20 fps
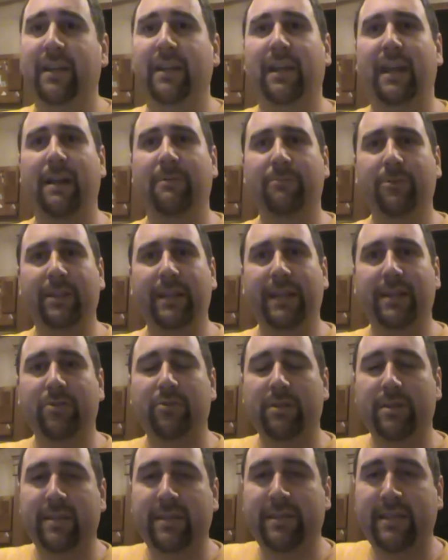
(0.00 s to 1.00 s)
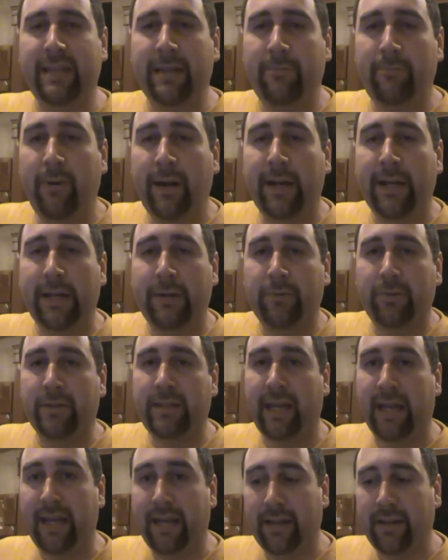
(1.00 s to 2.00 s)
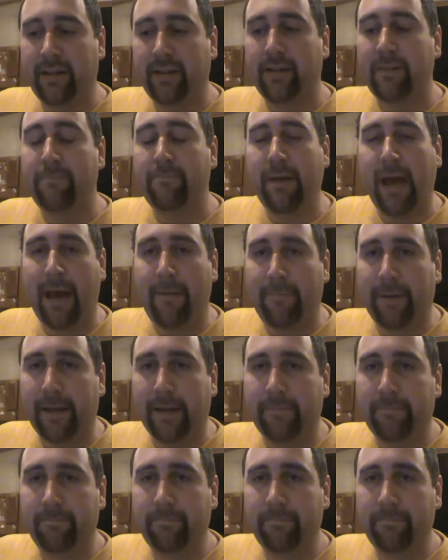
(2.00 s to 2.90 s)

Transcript: and I'm really interested to see where he will take Batman.